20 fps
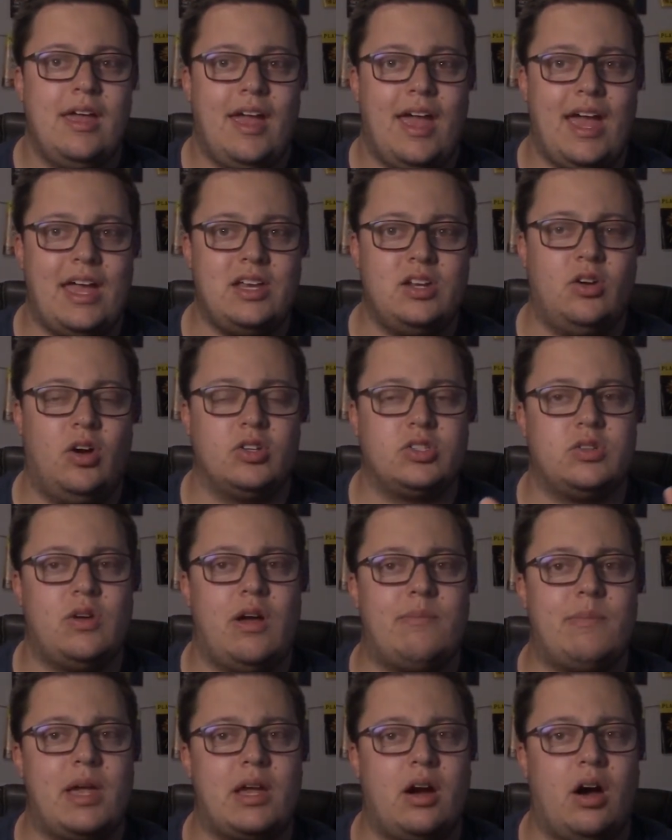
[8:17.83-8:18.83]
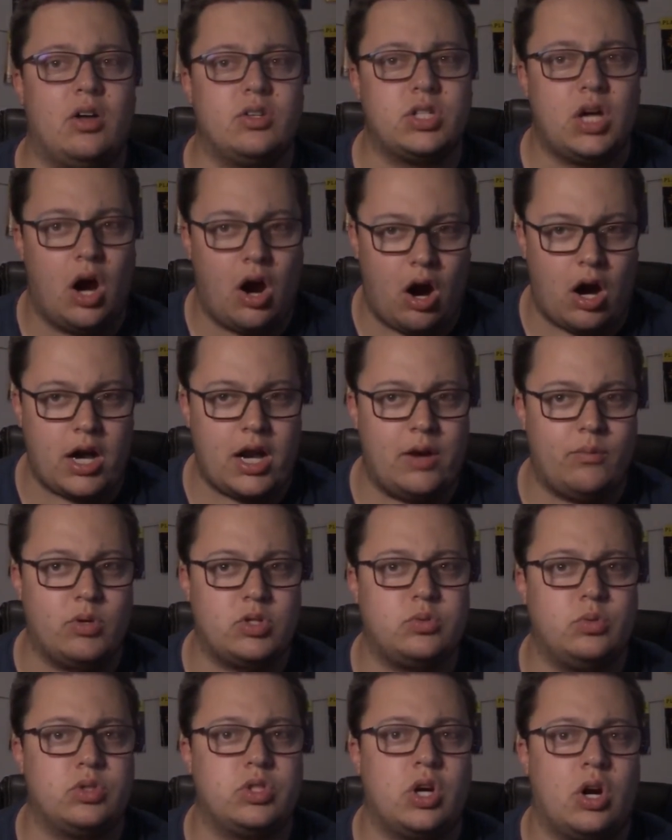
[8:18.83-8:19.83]
and you also have Mega Altaria,
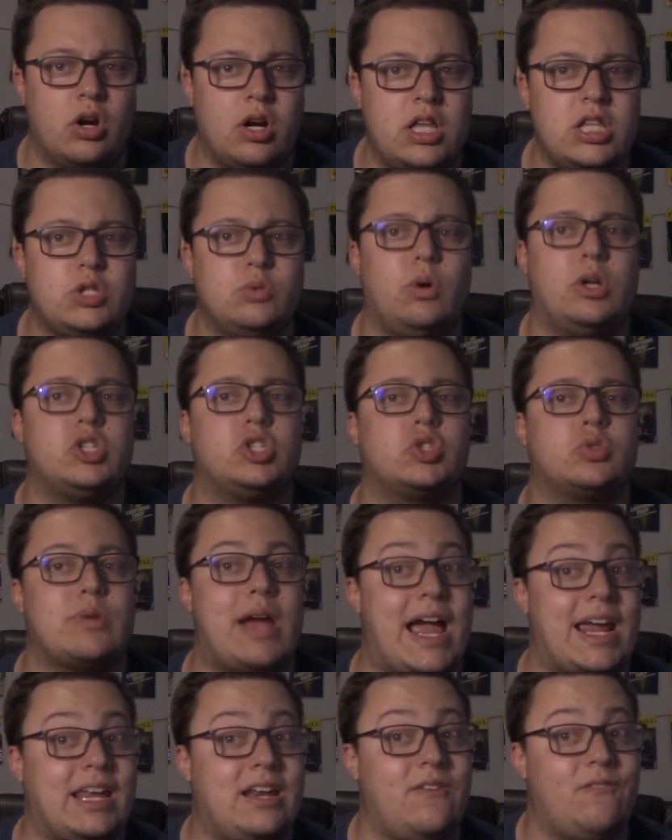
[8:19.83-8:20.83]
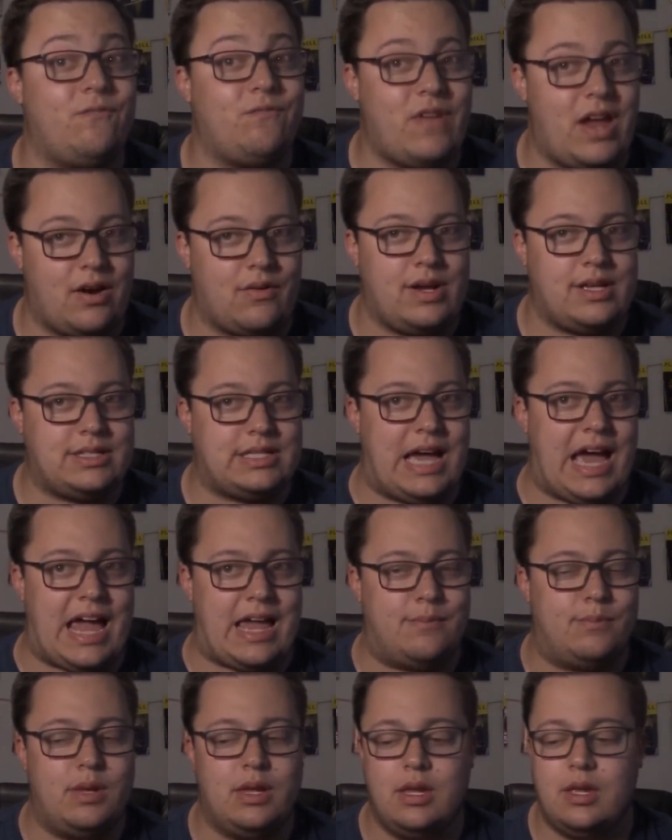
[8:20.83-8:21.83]
which will turn into a Dragon and Fairy
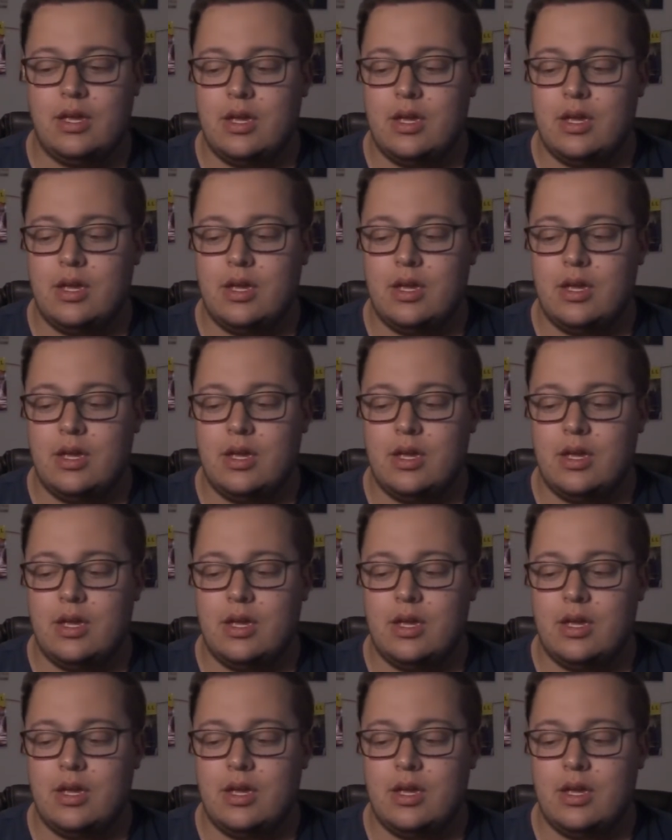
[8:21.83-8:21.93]
type.